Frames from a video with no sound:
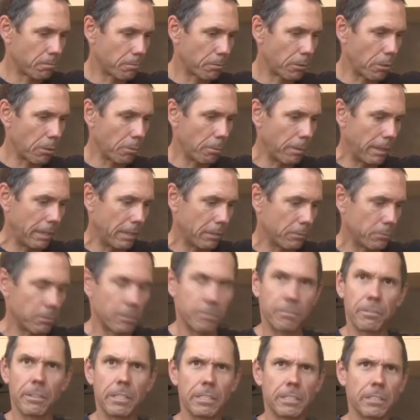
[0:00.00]
propane
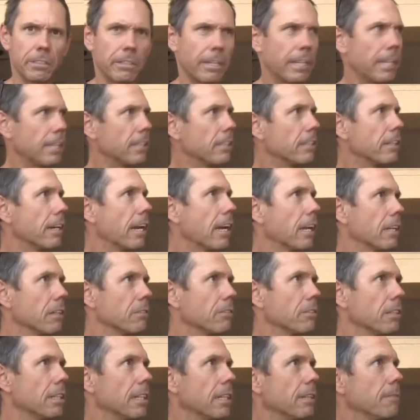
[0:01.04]
refrigerator out
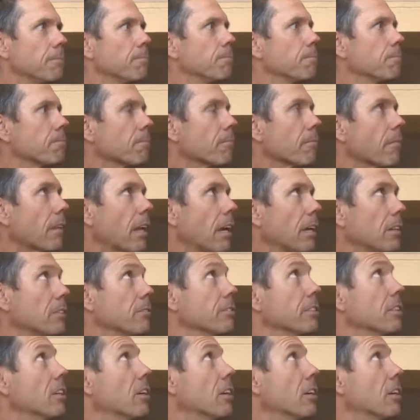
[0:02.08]
of an